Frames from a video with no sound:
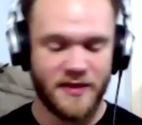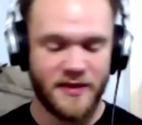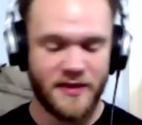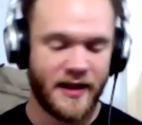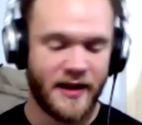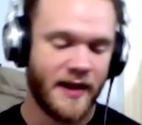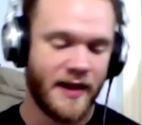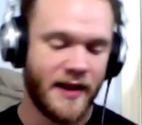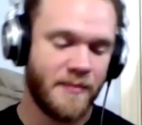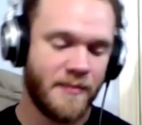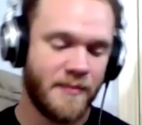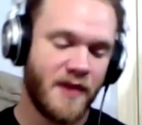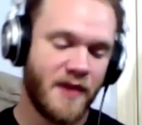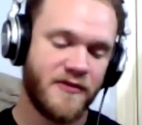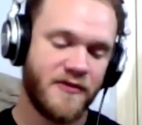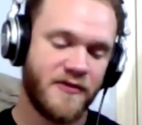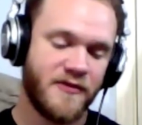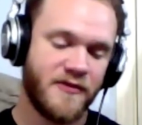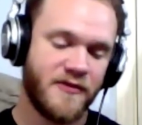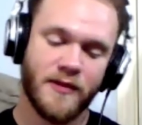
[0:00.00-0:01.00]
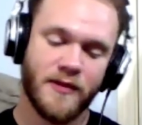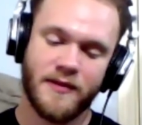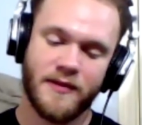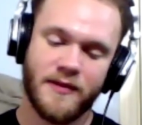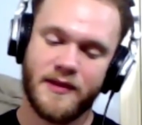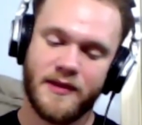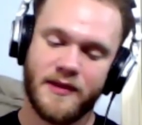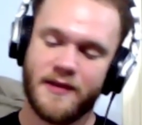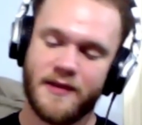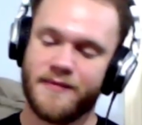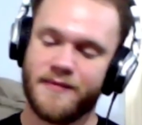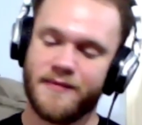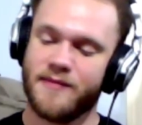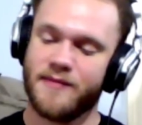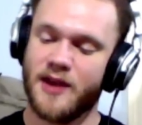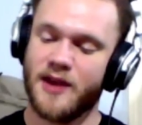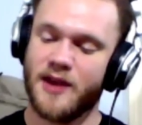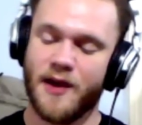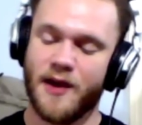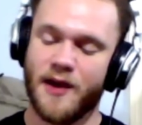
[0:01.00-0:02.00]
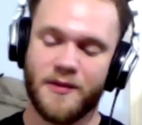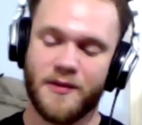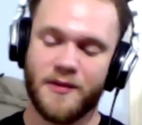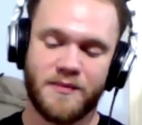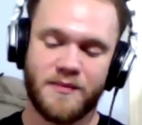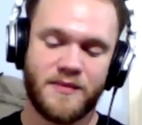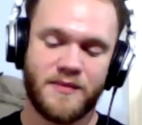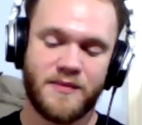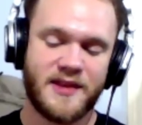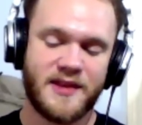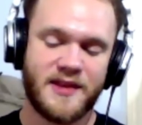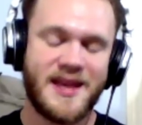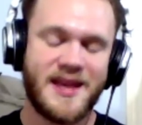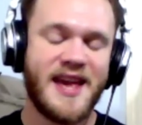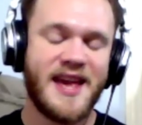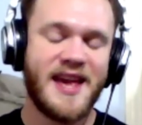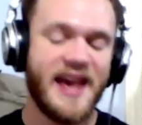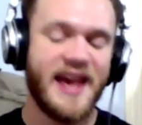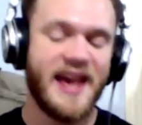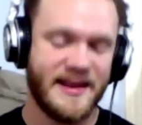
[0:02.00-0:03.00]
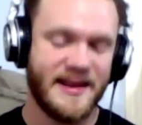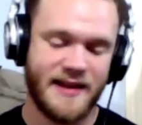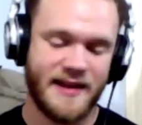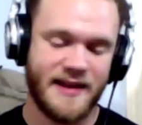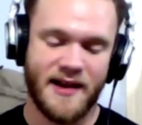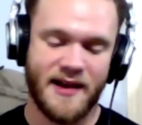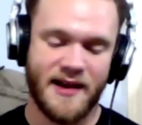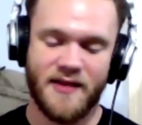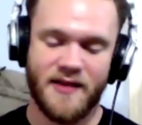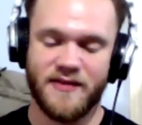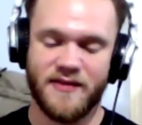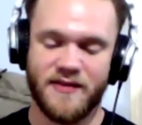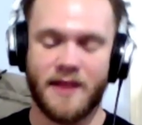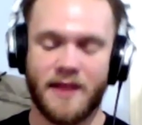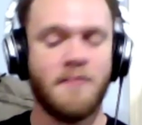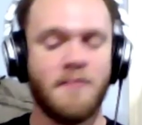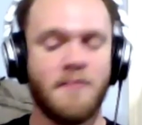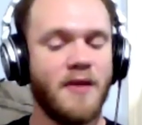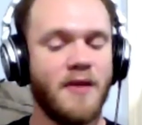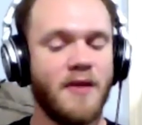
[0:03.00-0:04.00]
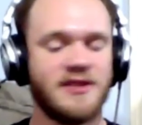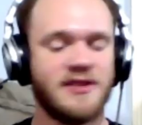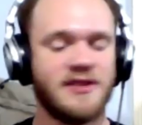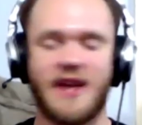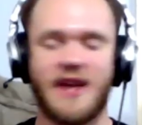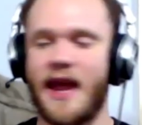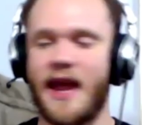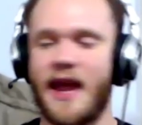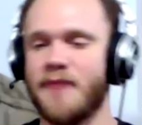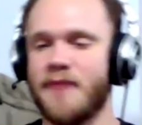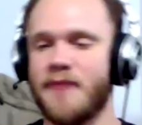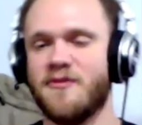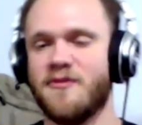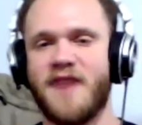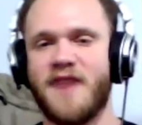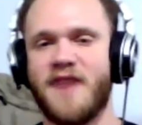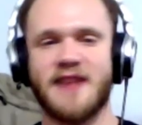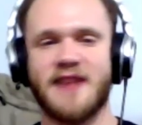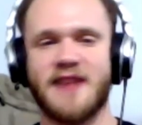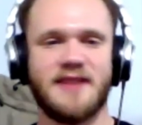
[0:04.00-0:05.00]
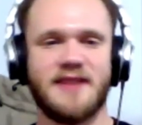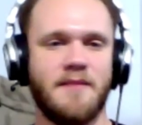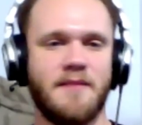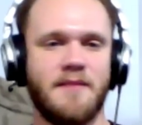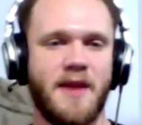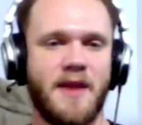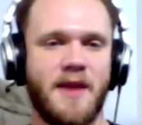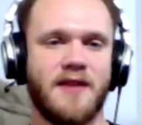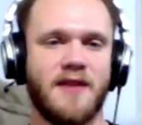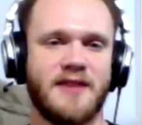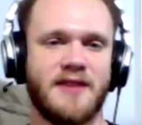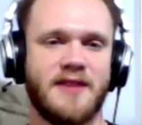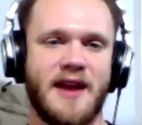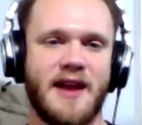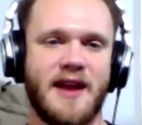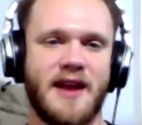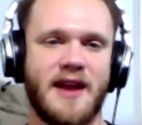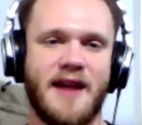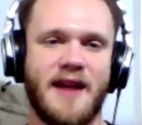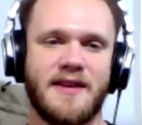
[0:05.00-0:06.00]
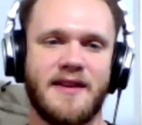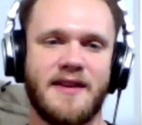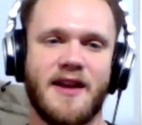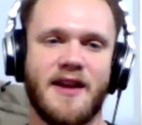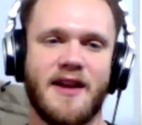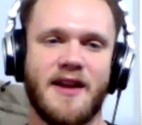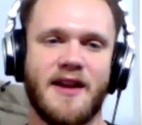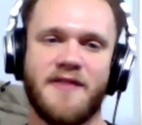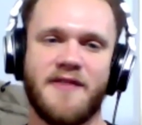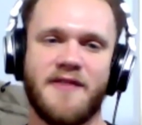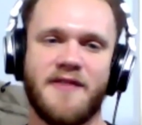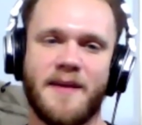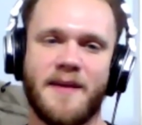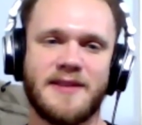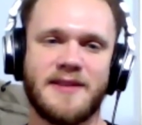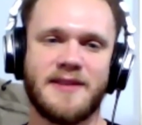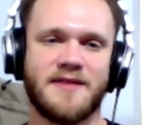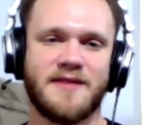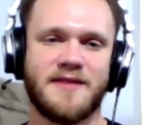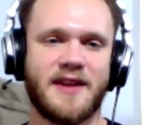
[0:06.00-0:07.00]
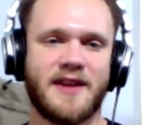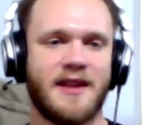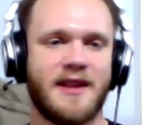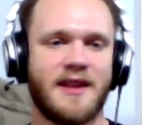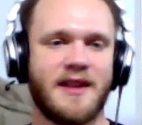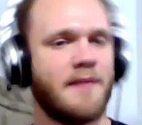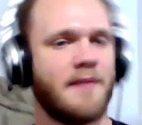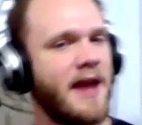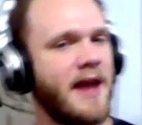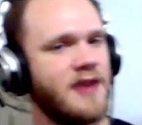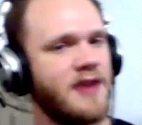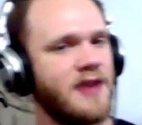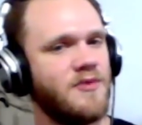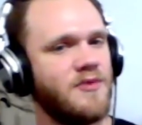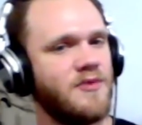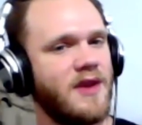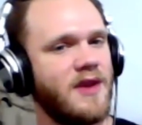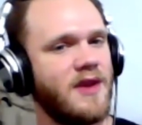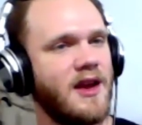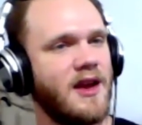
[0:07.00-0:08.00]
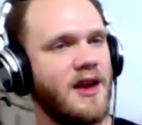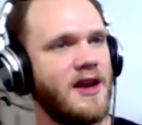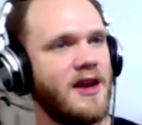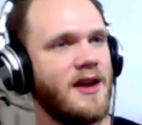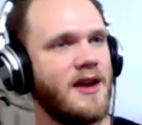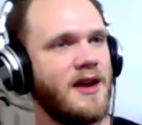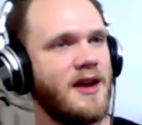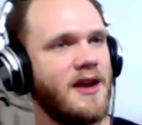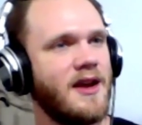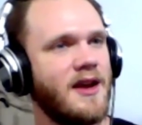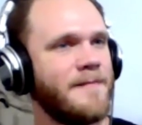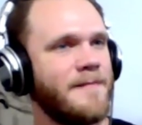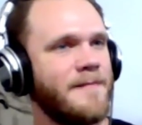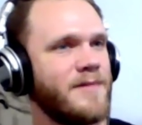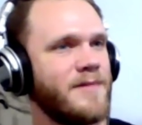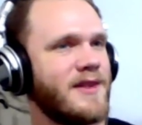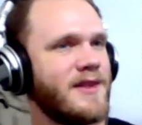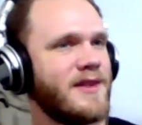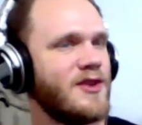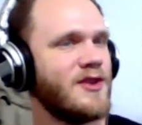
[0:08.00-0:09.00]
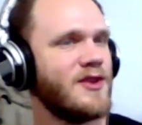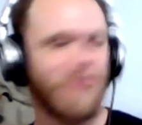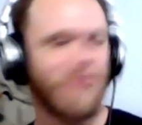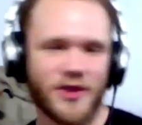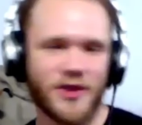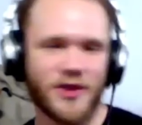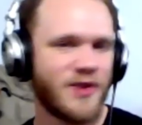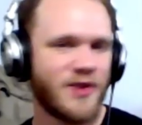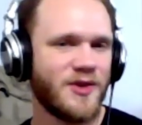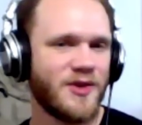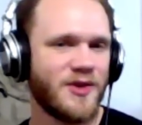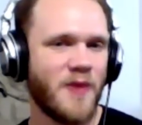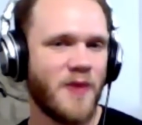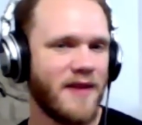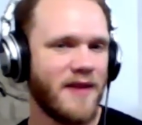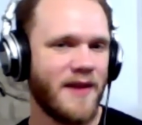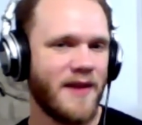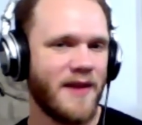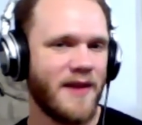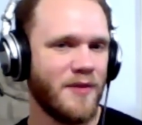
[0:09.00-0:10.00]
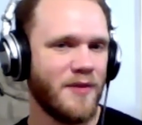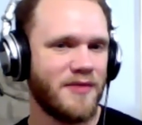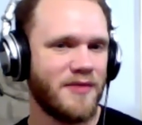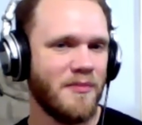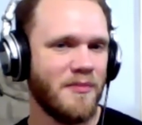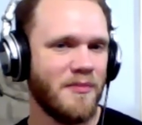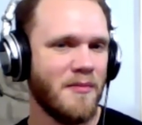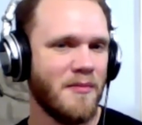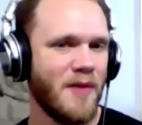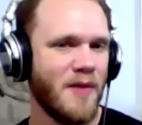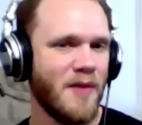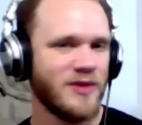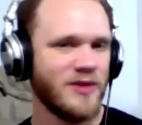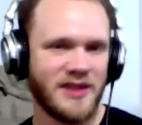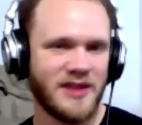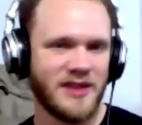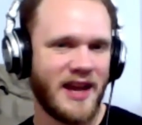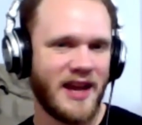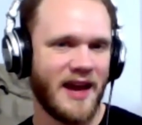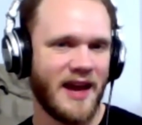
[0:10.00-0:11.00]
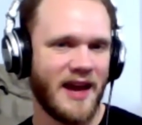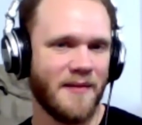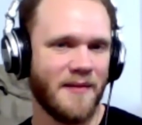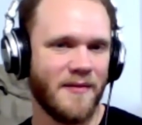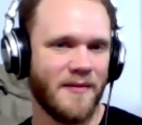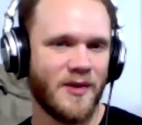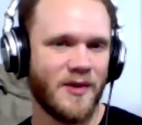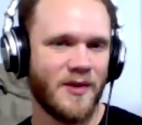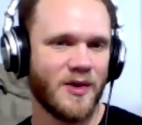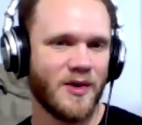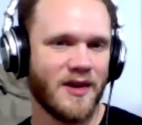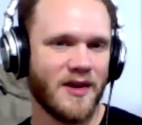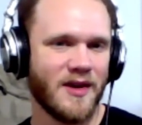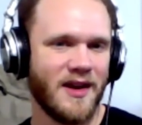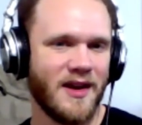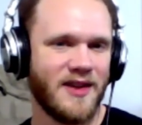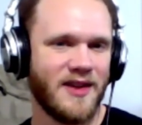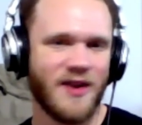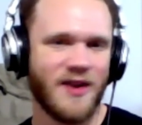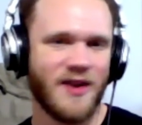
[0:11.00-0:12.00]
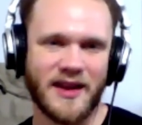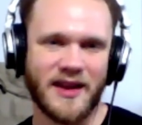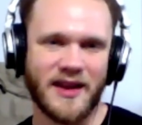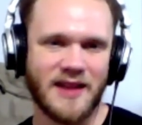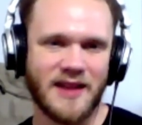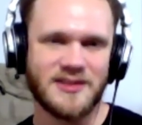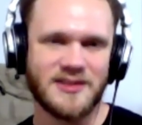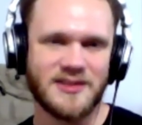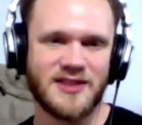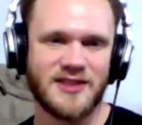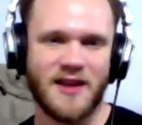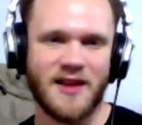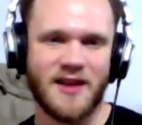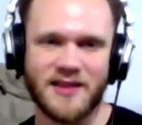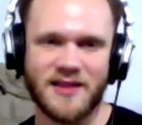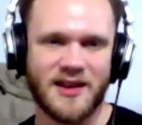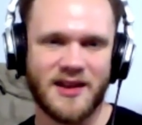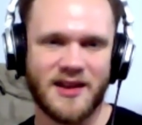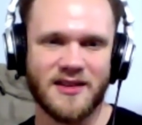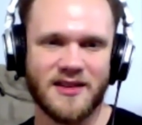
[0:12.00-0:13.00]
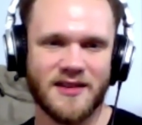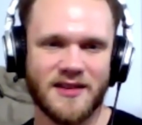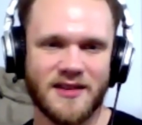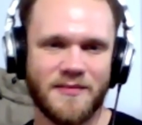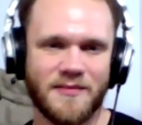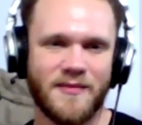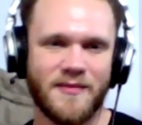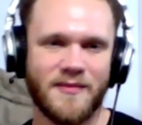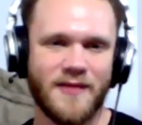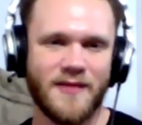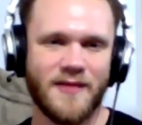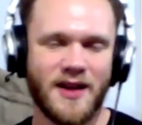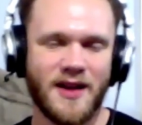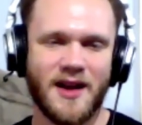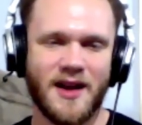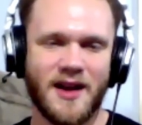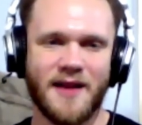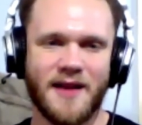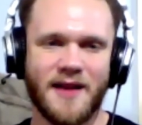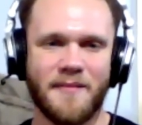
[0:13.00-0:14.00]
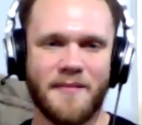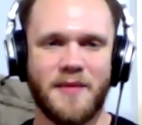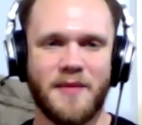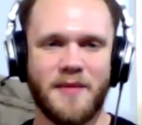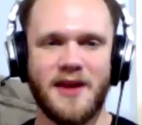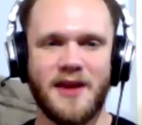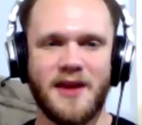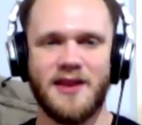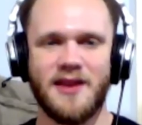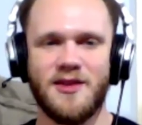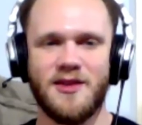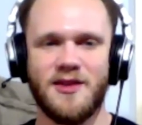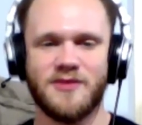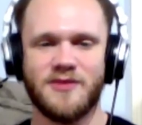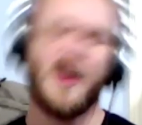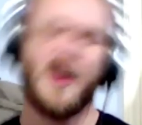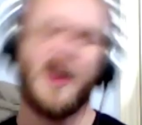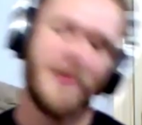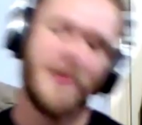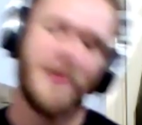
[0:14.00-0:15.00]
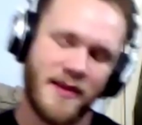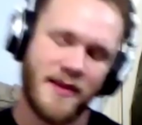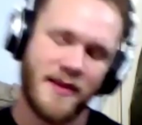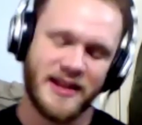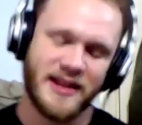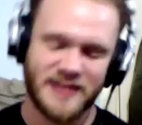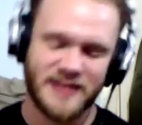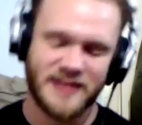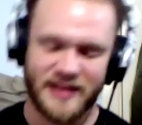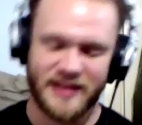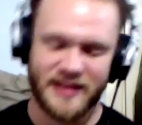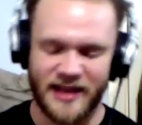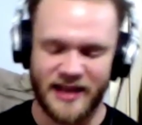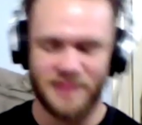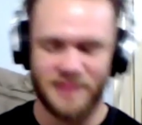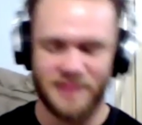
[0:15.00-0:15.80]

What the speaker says: a full, you know, kit of like multicam vest and belt, I find myself thinking like, man, you really can only wear that with multicam or, you know, I guess solid color BDUs. Well, maybe that's not the case, but